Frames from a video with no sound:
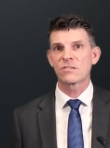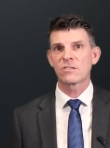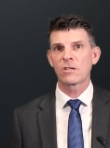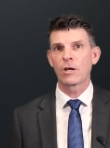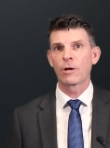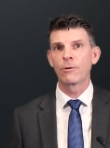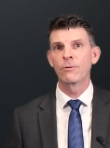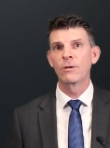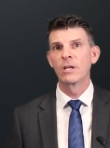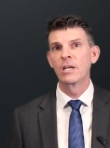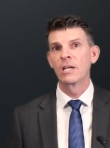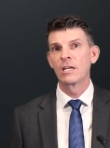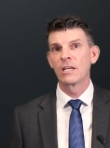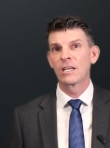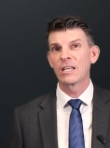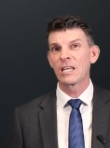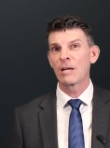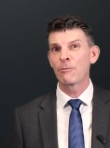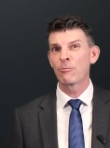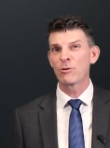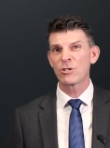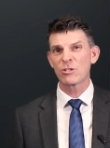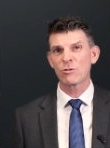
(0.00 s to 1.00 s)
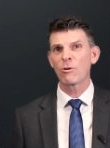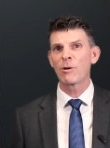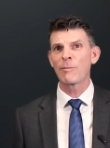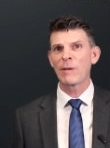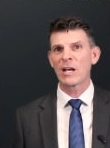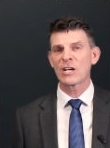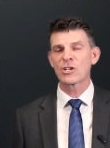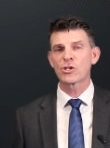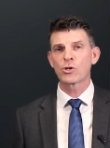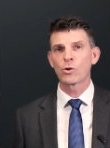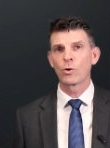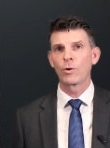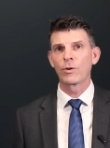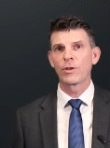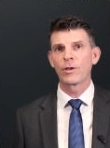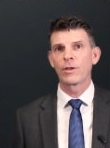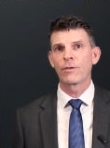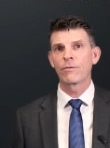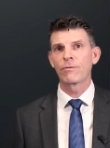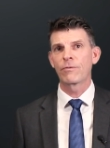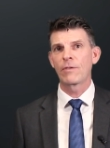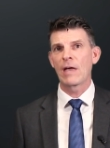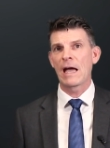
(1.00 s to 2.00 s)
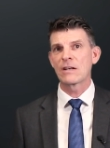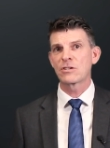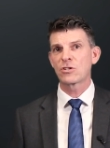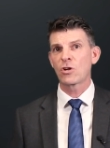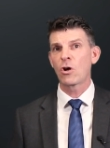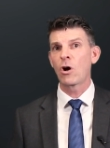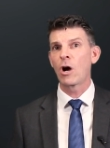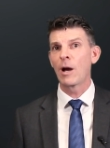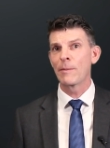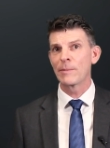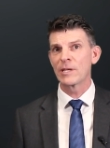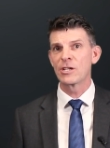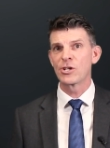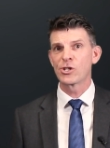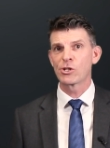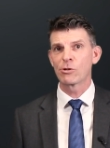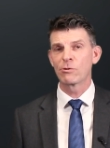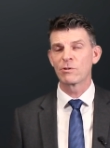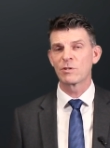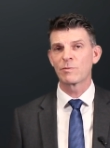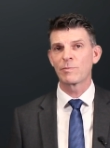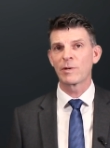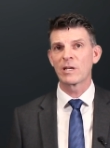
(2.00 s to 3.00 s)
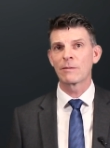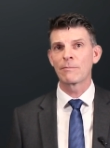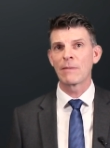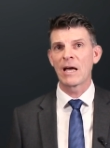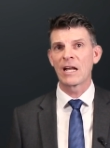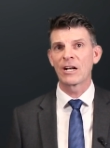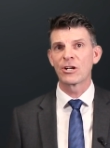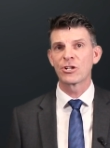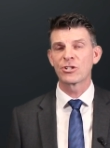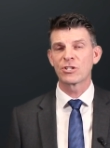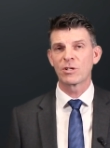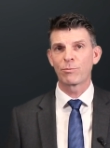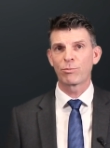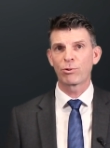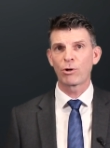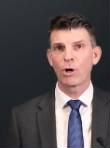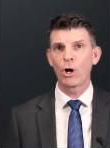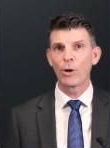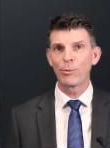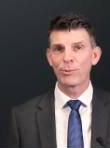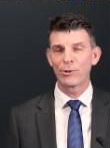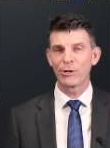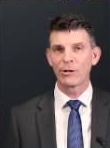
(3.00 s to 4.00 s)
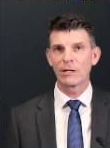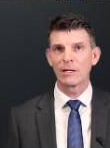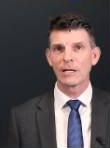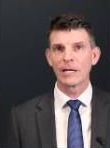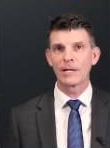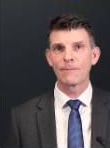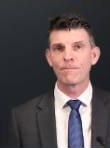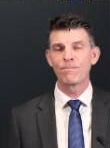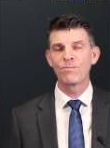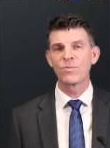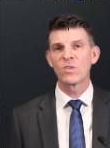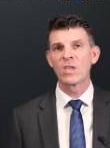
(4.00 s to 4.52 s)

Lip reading: So again, we just want to make sure that that timing issue is being managed appropriately.